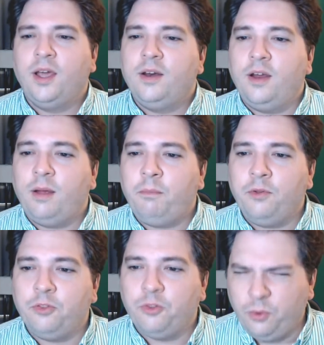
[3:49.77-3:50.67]
Number
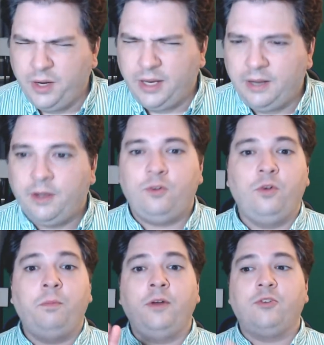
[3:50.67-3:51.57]
three, too
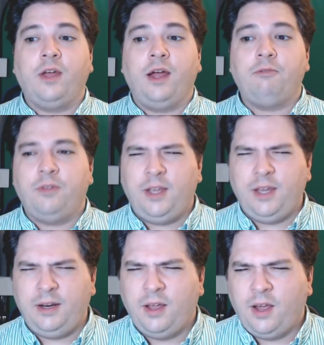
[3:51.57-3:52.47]
much caffeine.